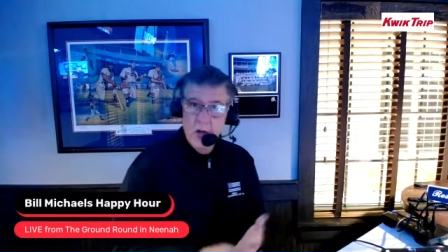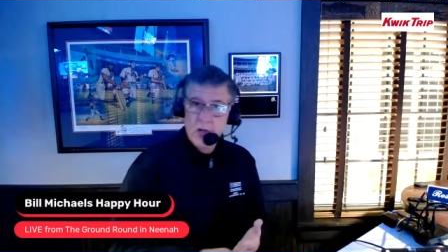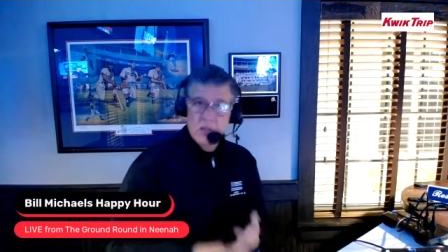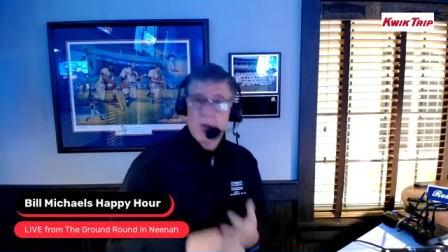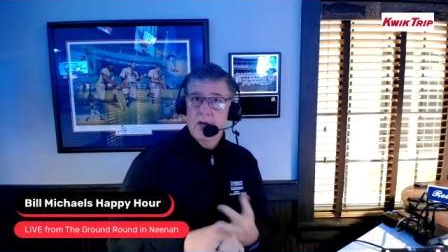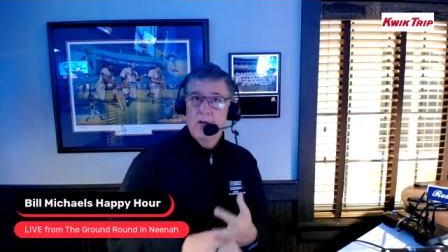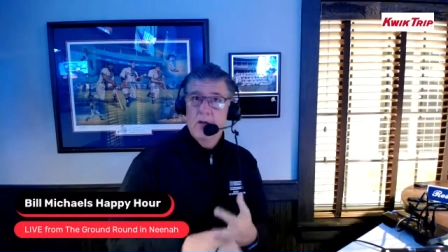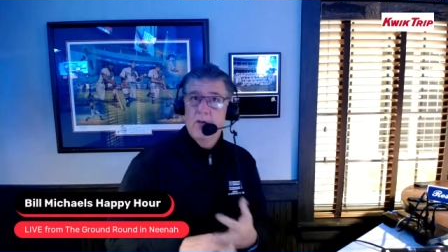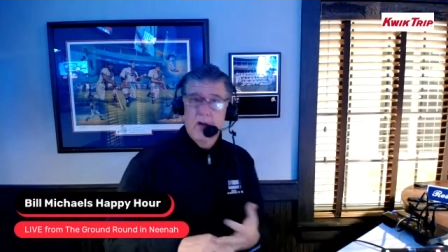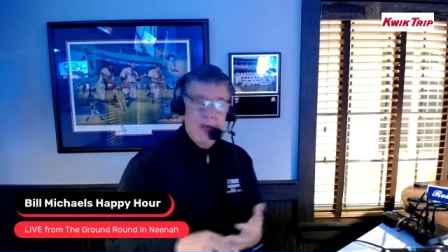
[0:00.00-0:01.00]
So we're going to be a
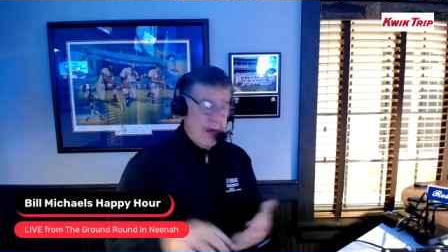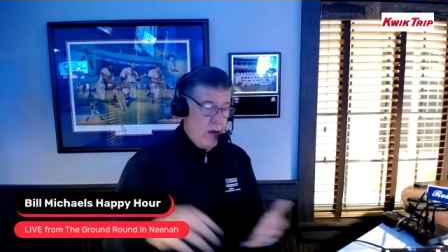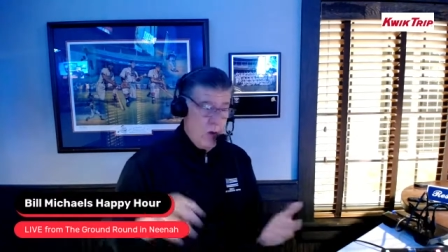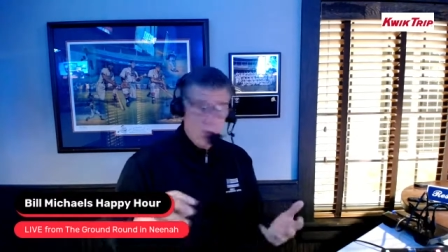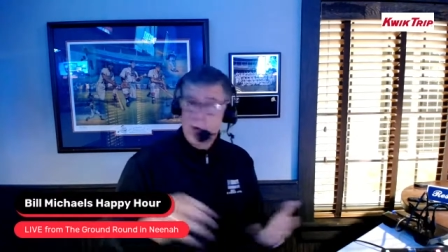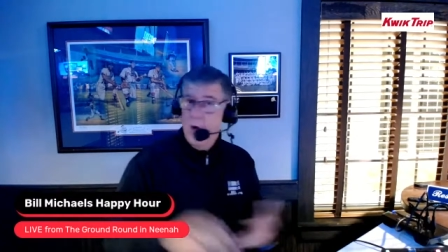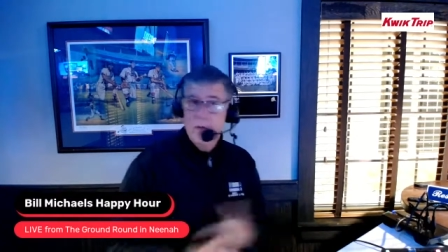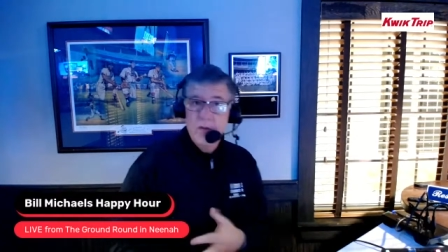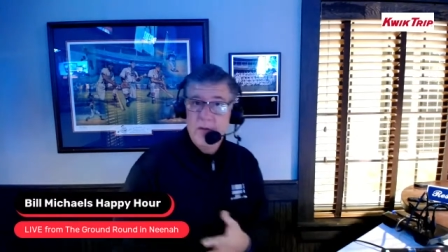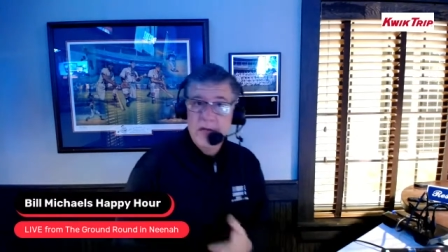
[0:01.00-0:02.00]
part of that. We're
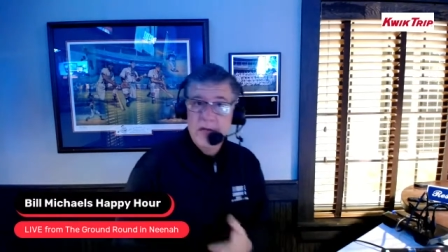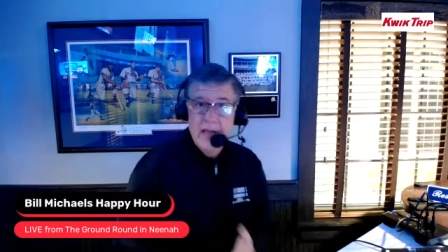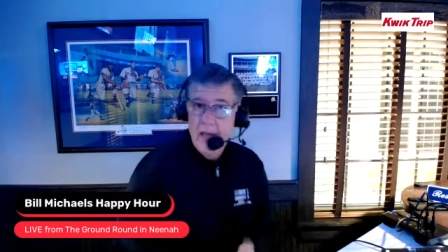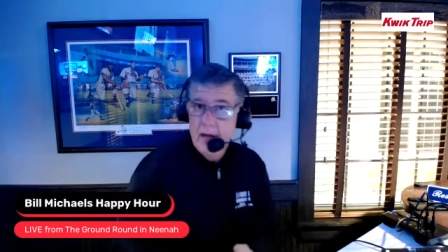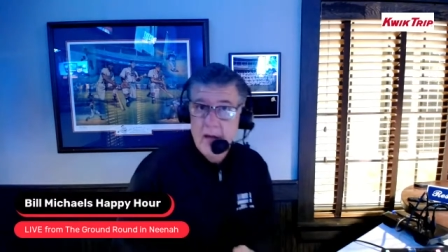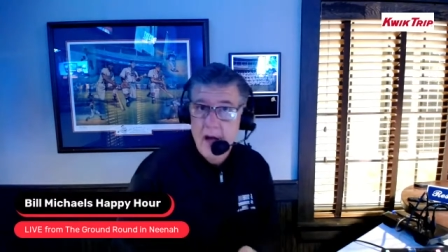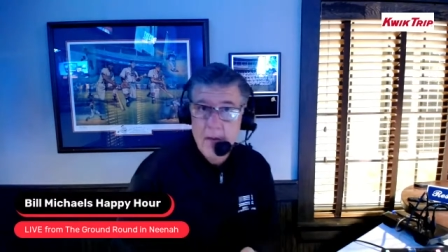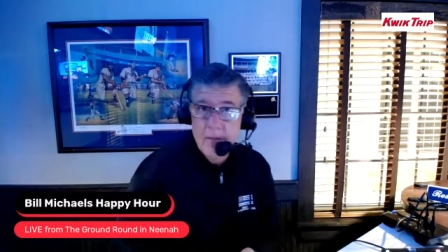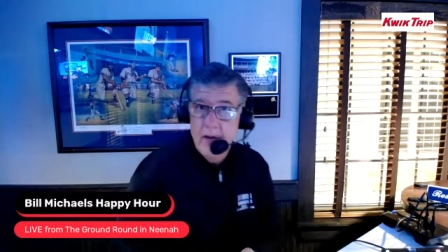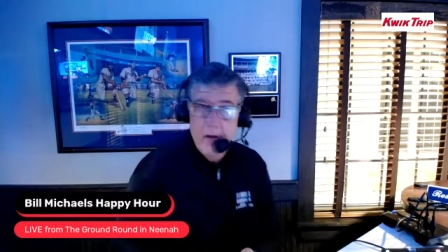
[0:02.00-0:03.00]
hoping to be again
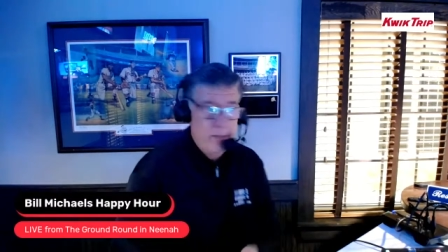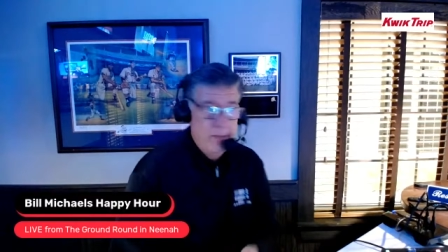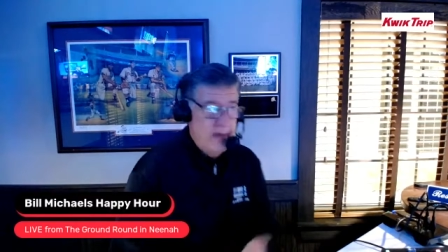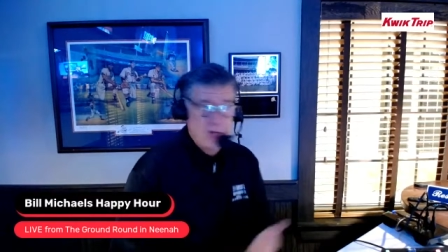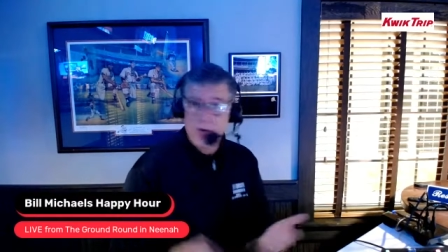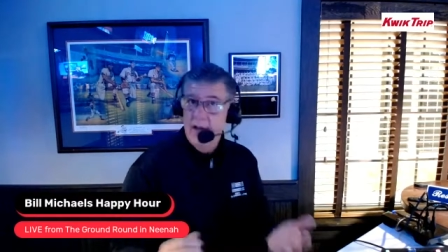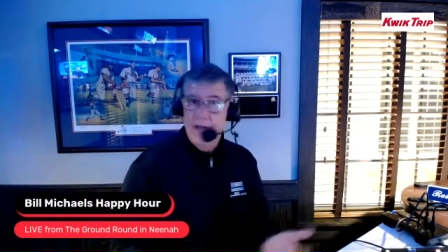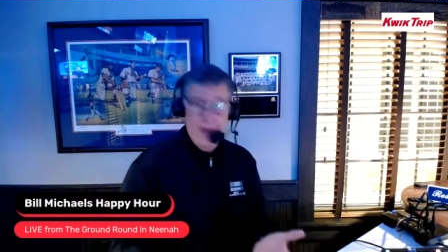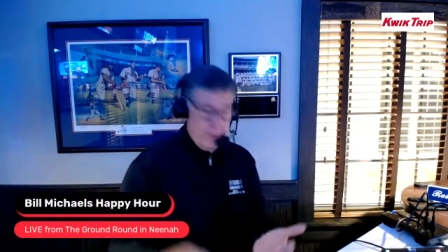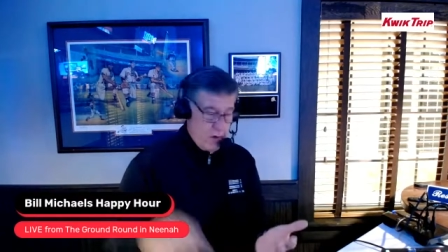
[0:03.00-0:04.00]
up by training
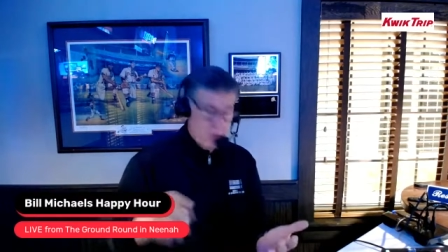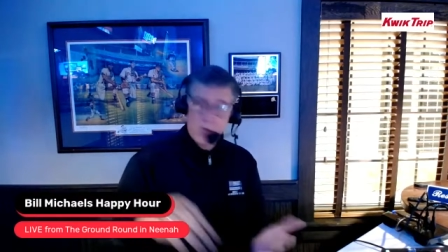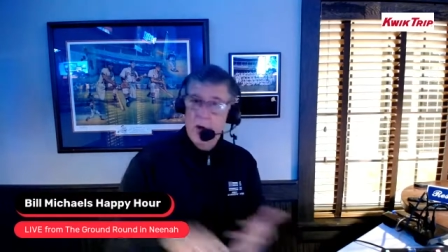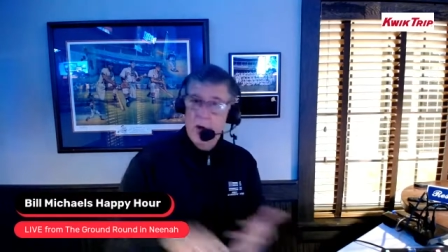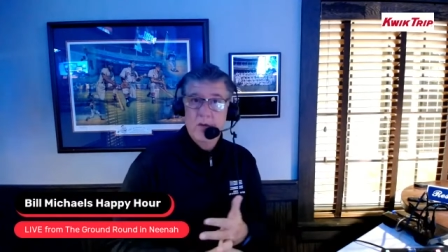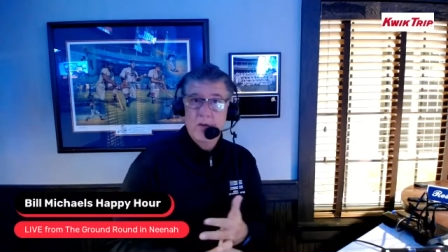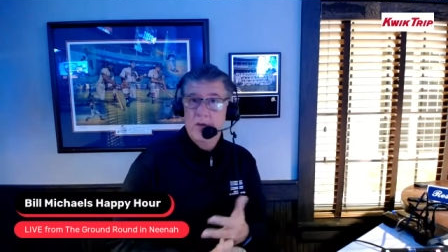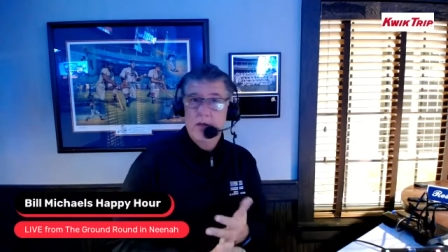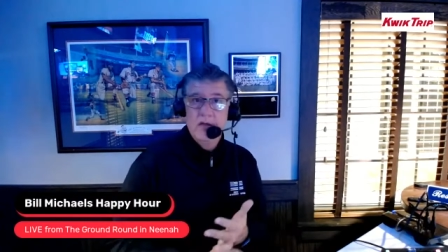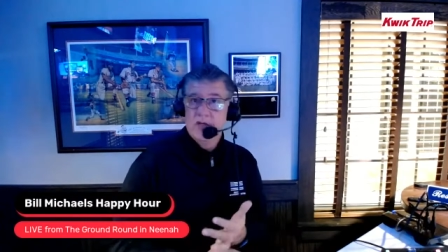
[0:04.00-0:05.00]
camp. We're hoping to
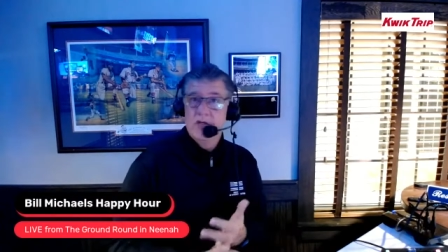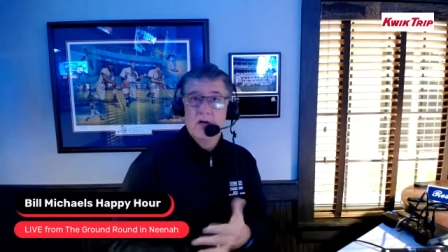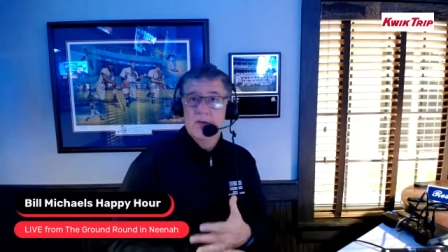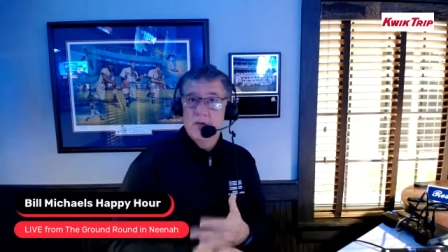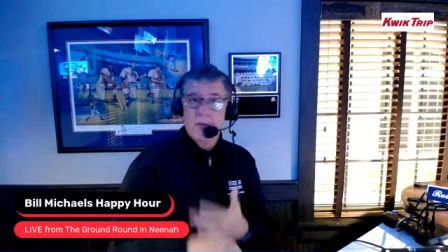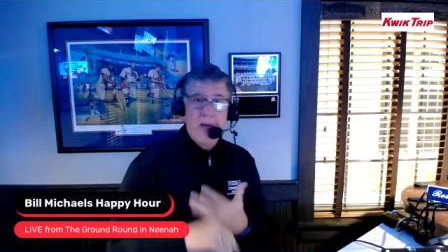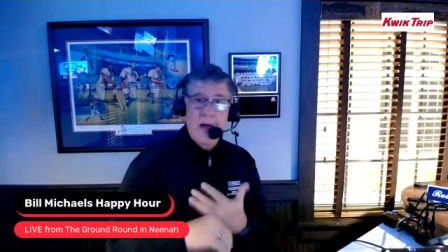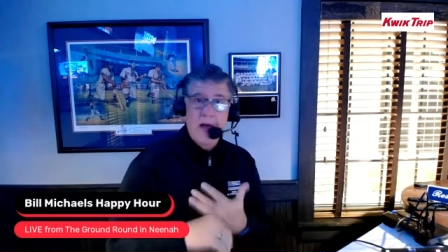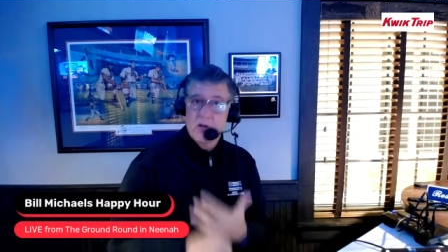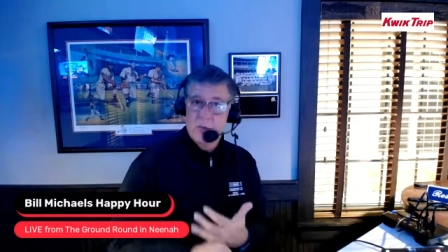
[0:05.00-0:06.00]
be this year for
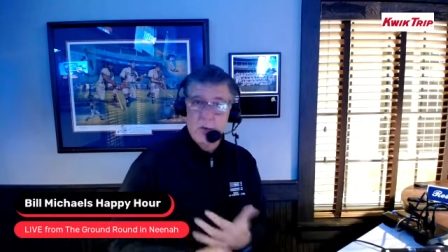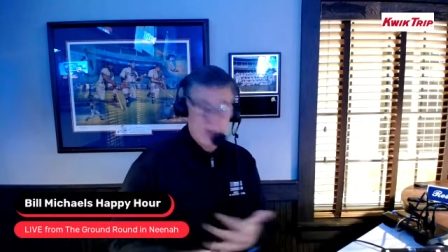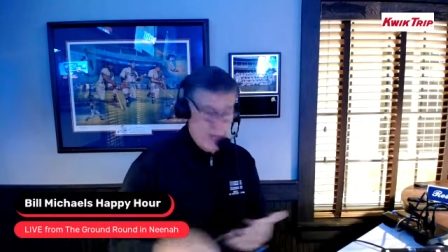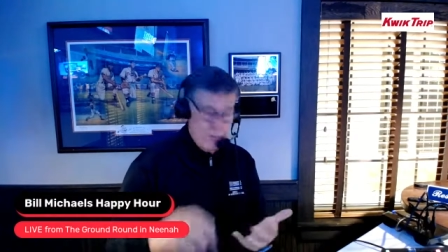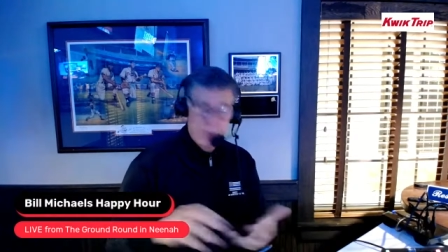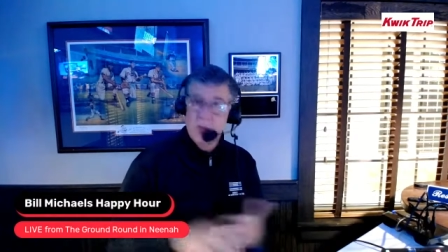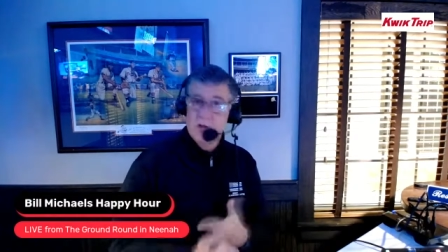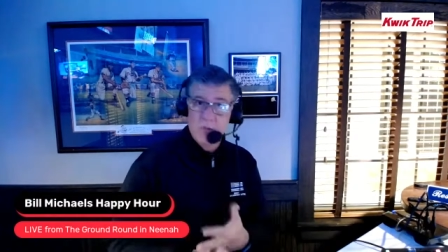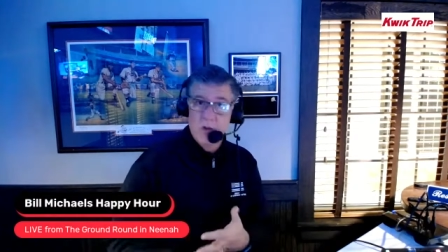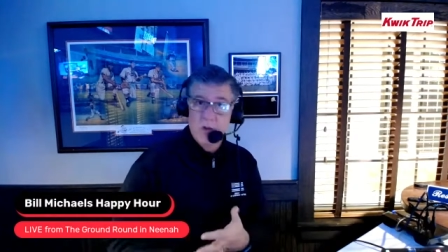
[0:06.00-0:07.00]
Packers postgame,
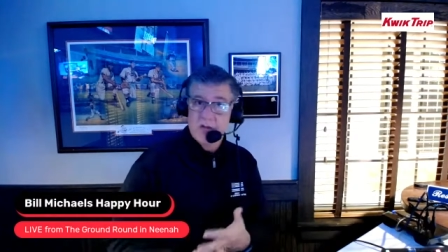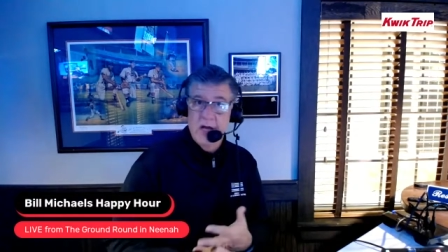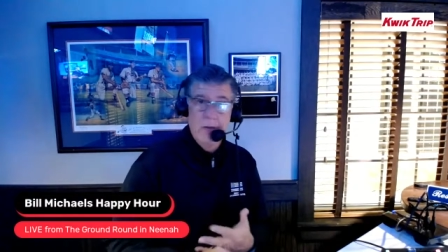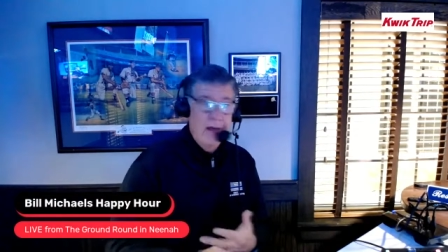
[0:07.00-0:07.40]
Brewers postgame.